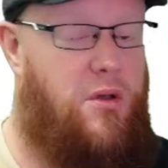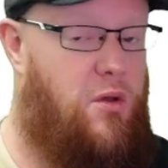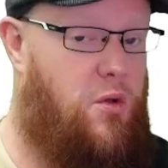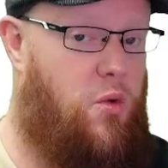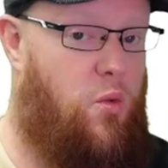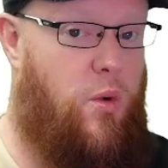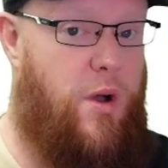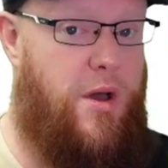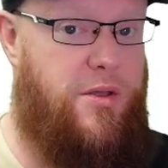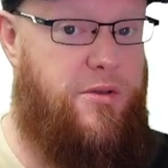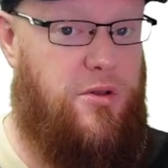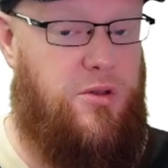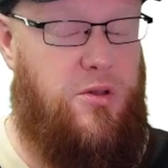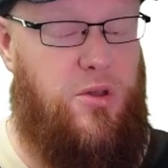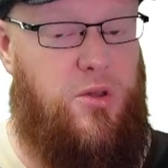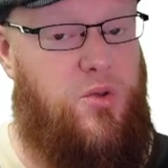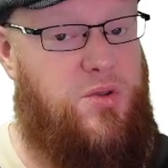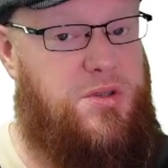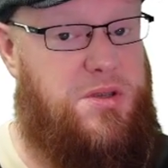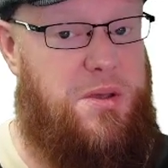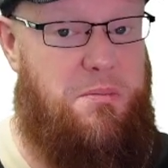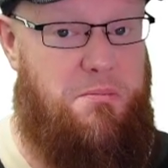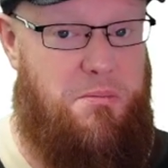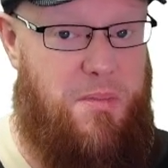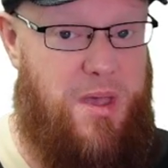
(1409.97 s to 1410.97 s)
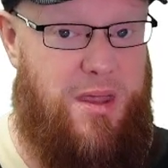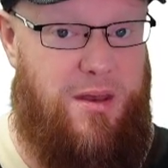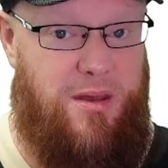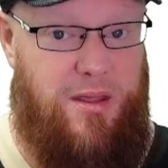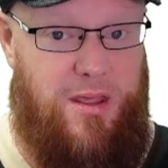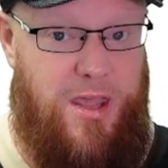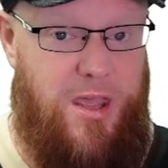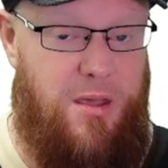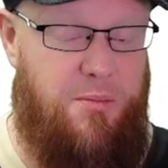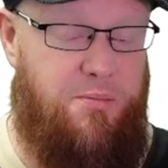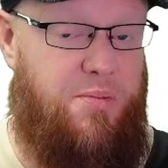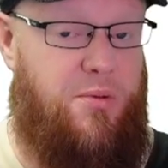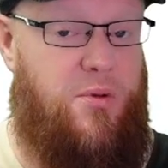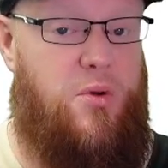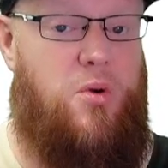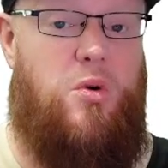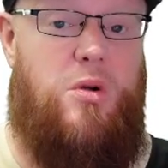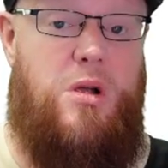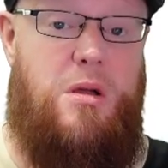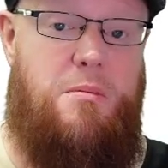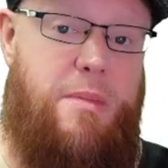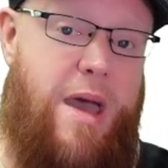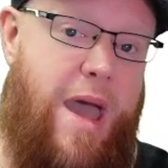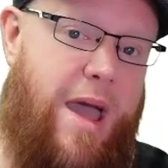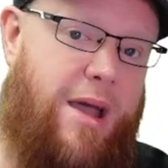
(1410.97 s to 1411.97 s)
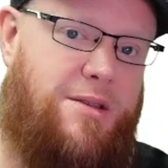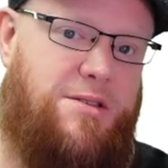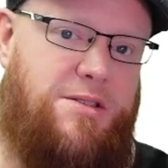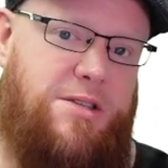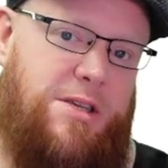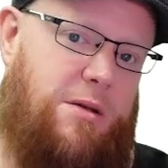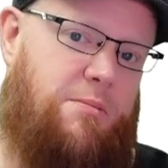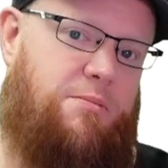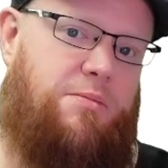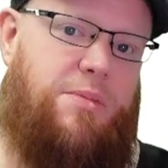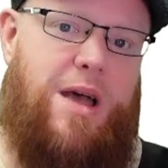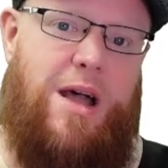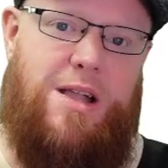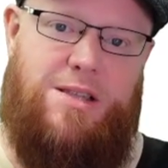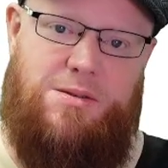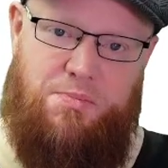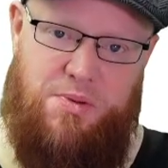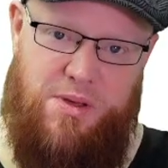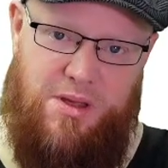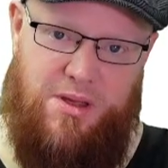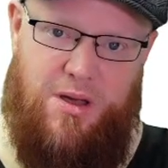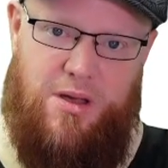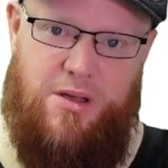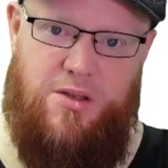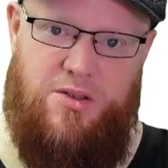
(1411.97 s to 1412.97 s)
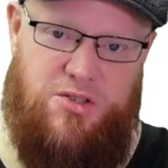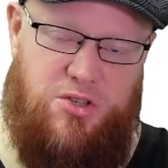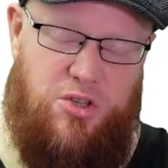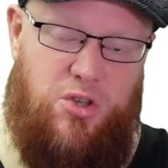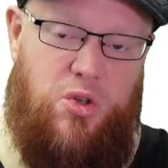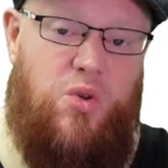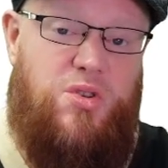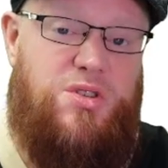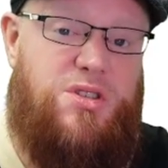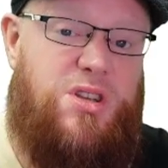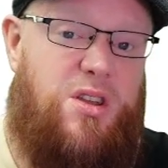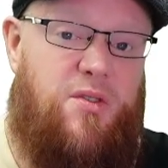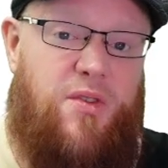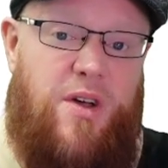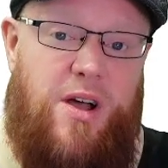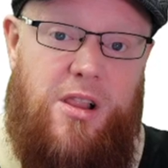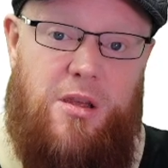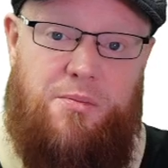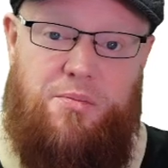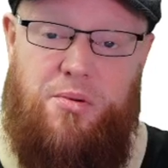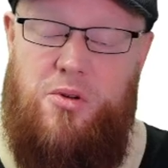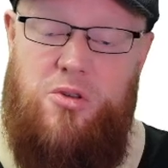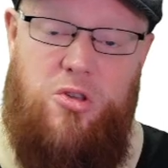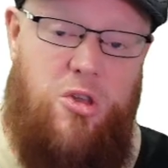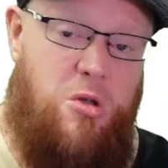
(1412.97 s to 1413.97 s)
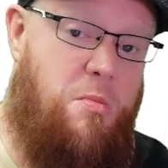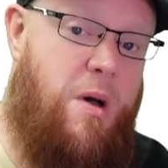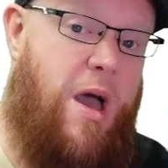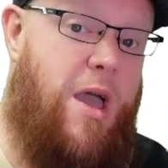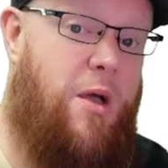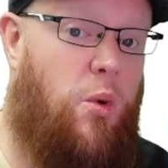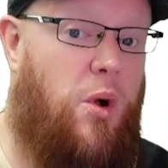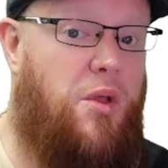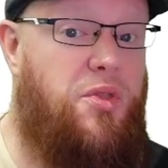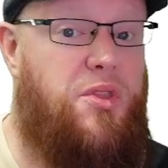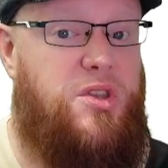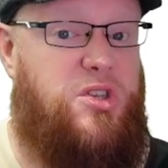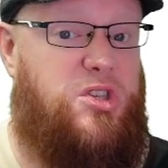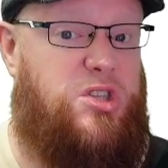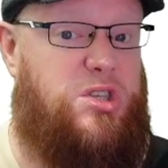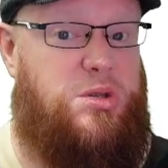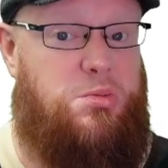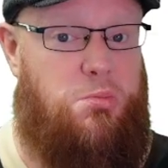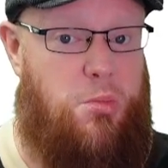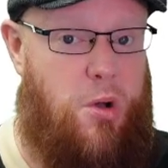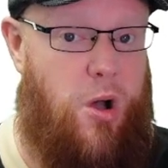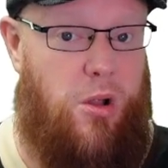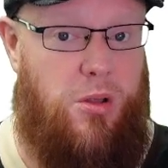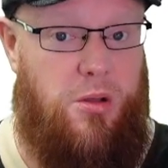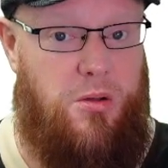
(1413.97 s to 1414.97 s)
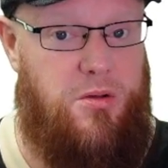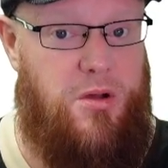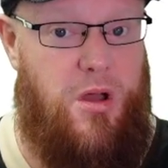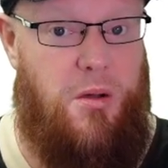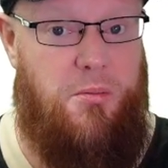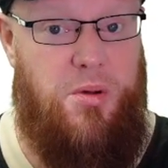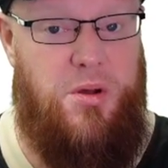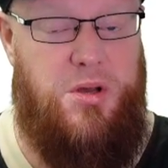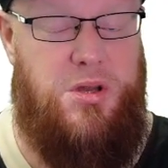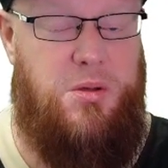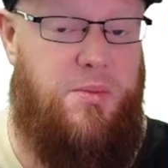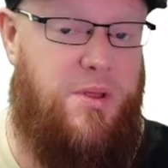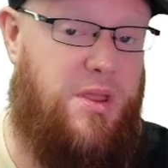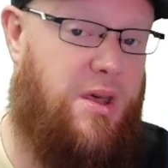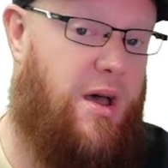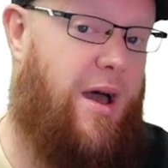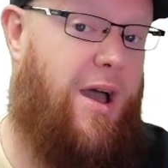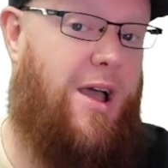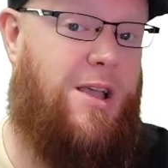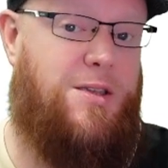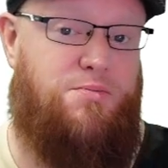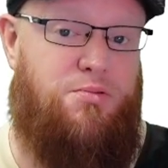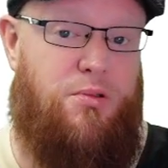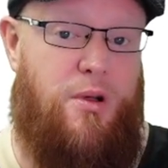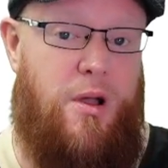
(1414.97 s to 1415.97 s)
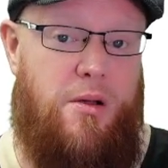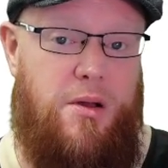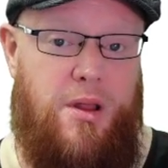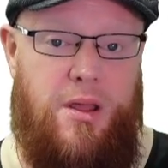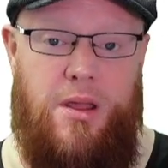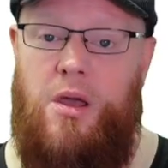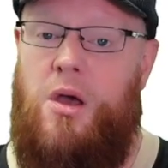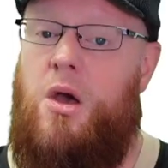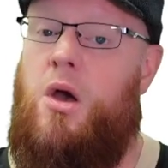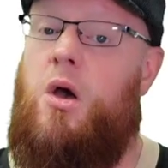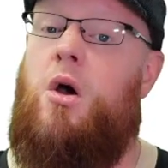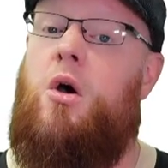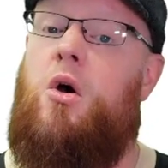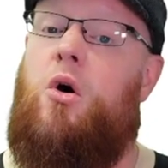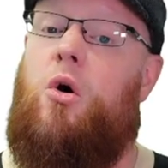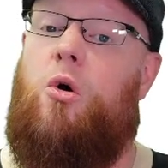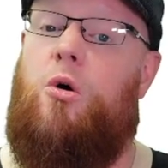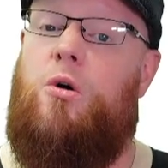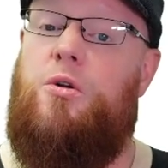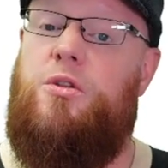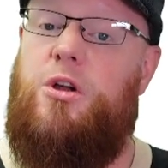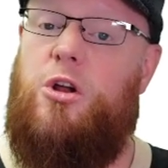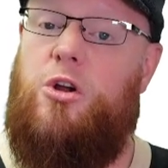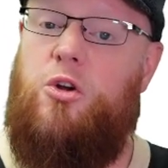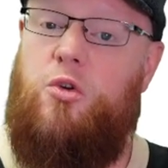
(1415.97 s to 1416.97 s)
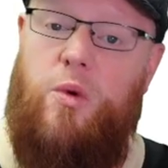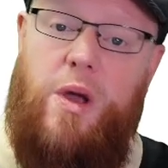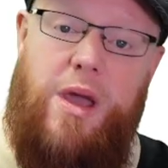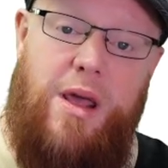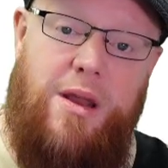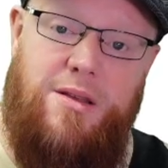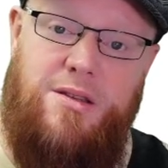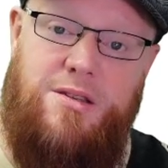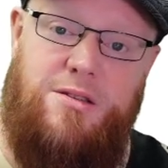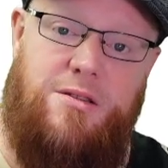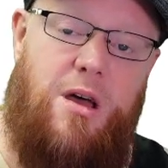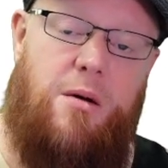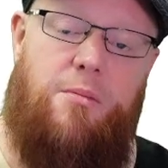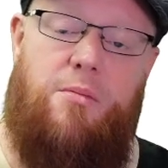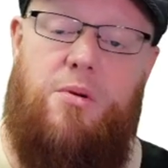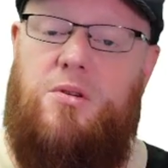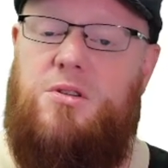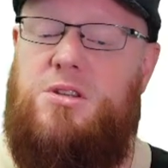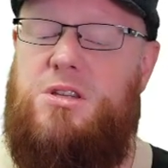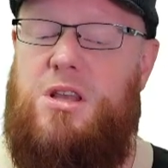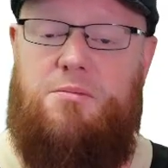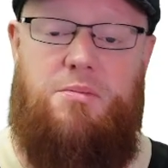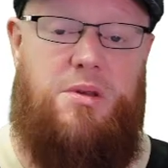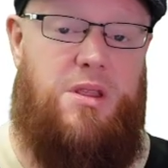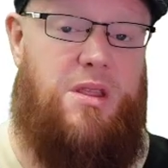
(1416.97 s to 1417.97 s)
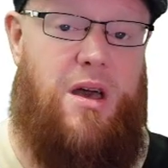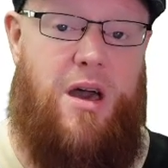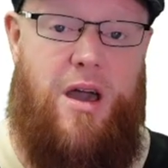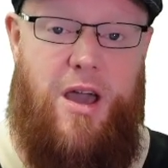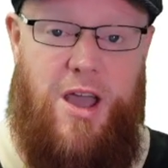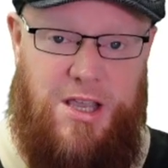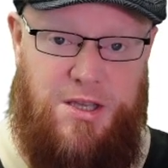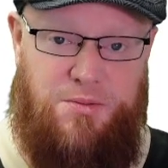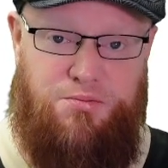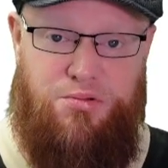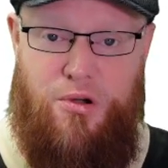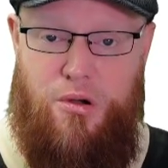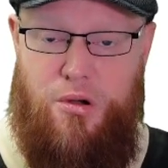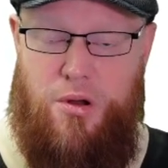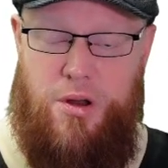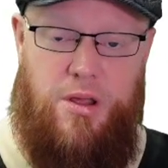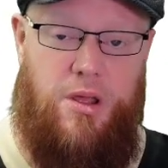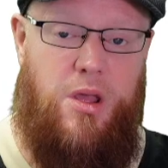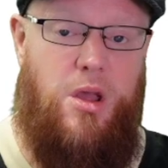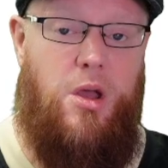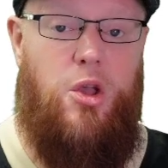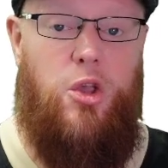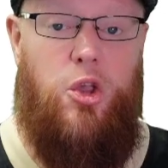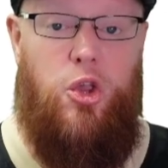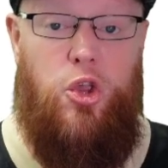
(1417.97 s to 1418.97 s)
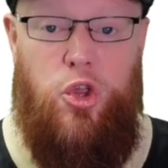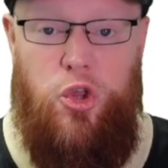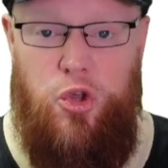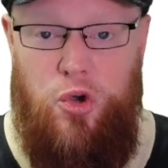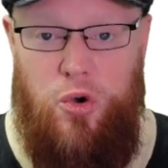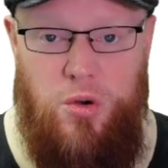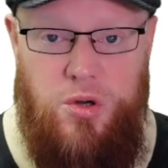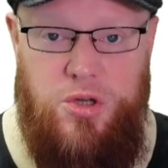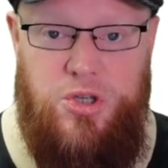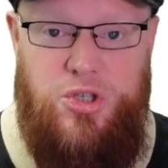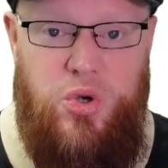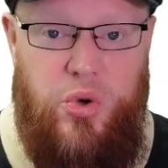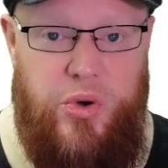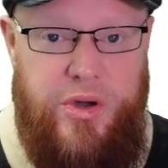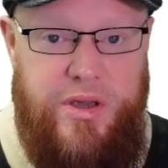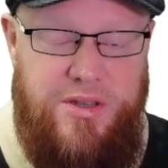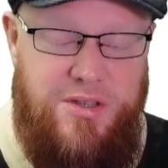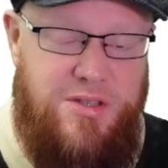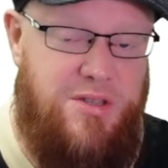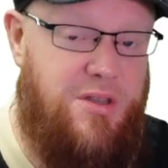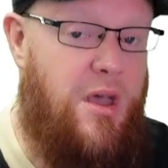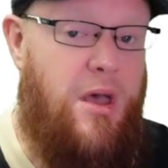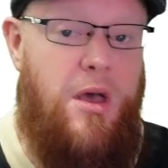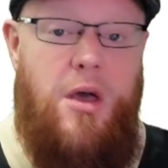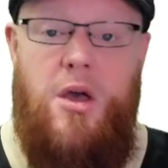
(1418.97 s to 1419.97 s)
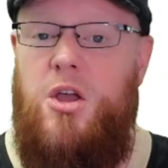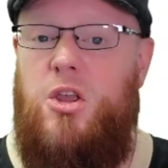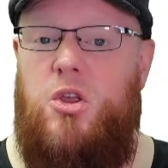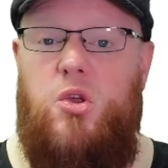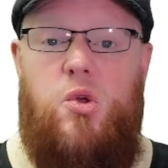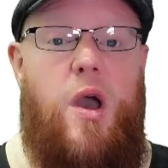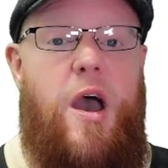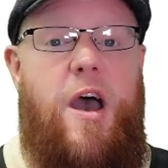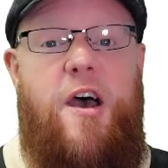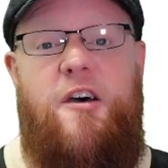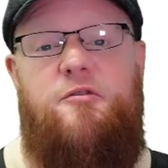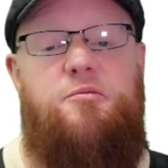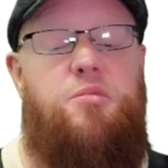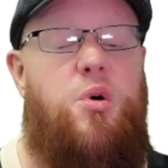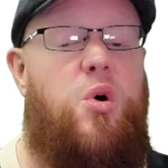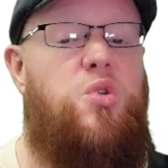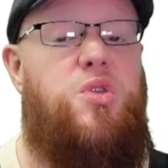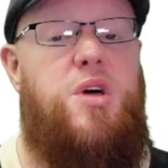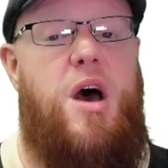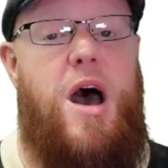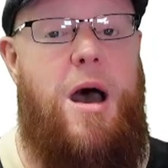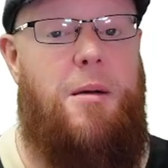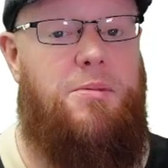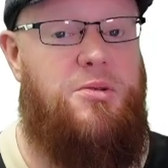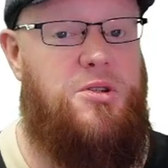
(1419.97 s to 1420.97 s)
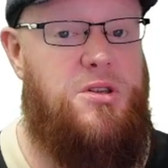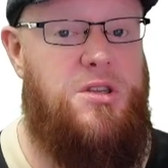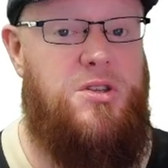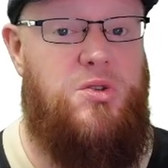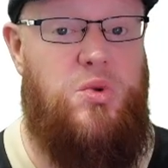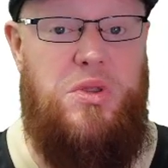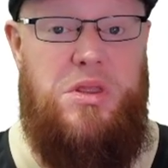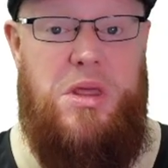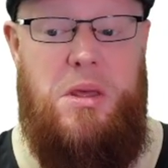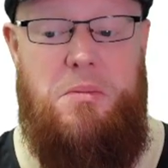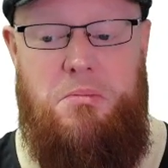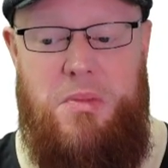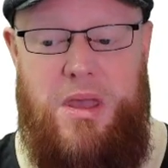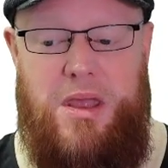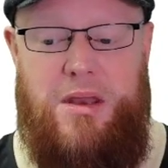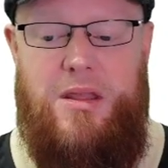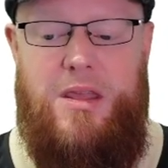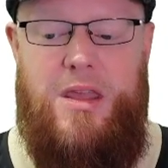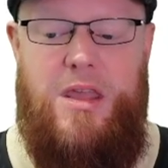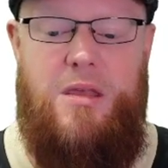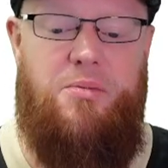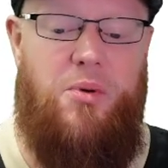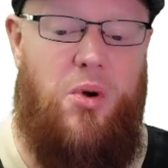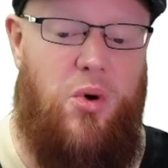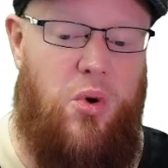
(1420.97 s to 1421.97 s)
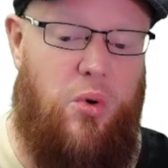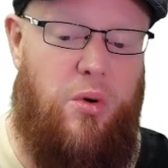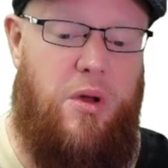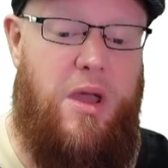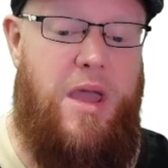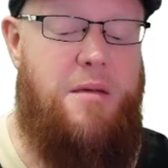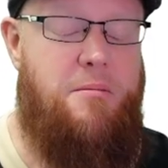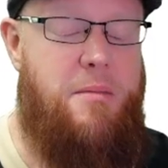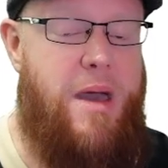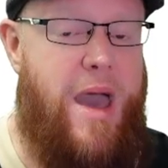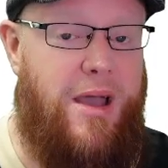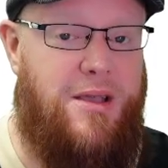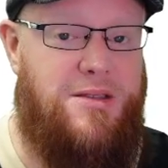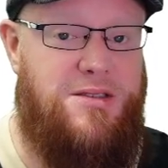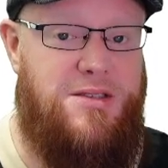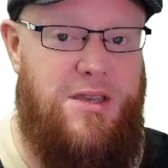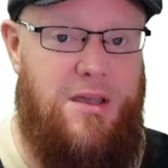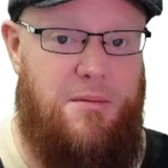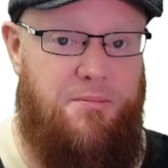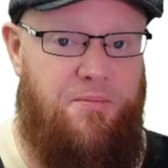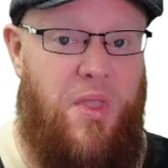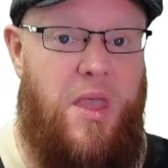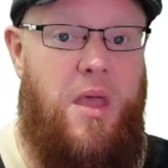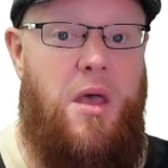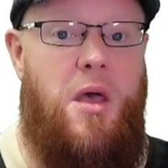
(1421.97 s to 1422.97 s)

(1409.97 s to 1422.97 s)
Whether you use a min heap or a max heap, that's because you as a developer, you might want the smaller number to be the highest priority or the greatest number to be the highest priority. Your choice. You have both options with a min heap or a max heap.